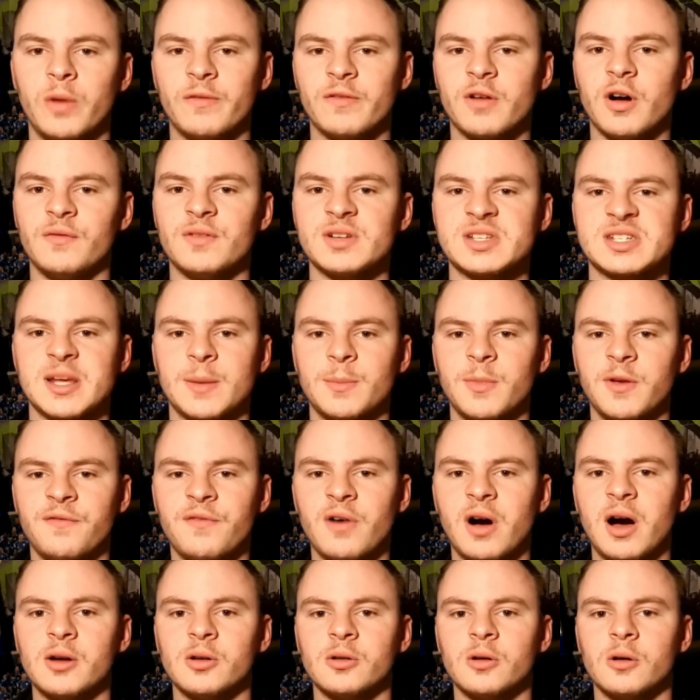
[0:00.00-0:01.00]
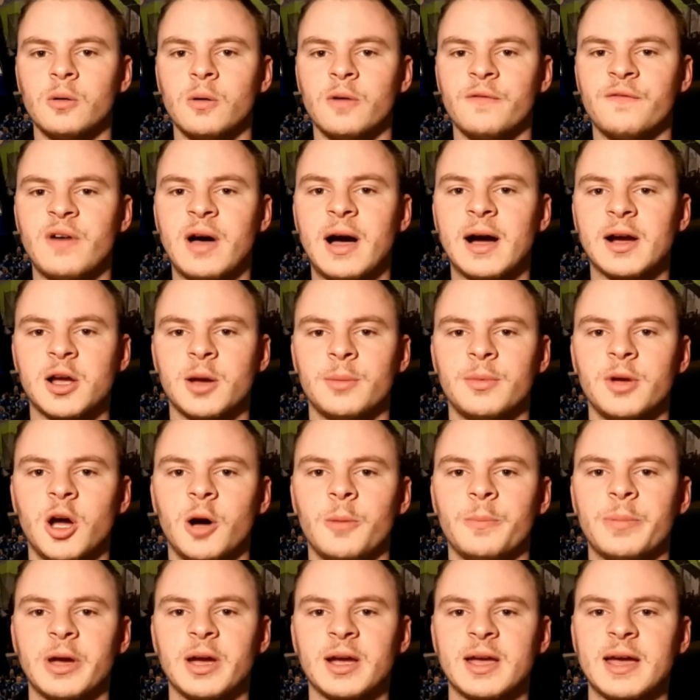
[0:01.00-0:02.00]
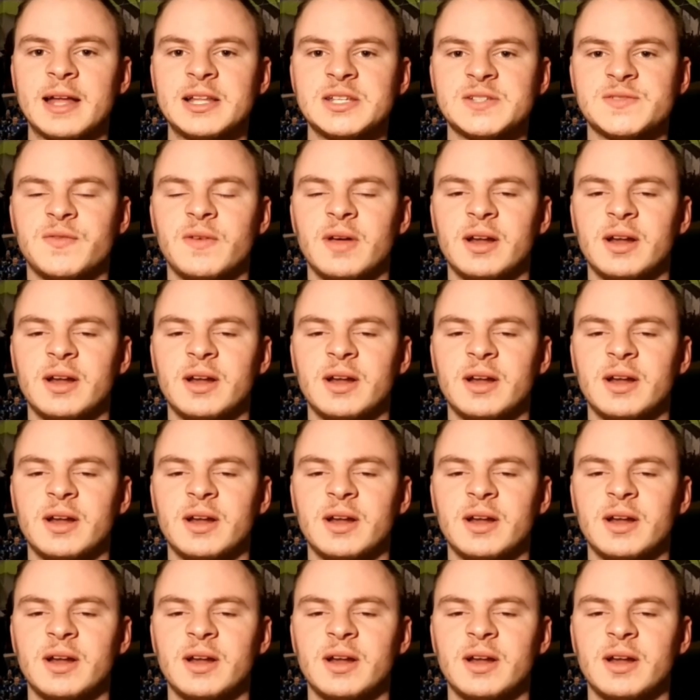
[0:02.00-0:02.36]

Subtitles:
We've got the semi-final with that coming up against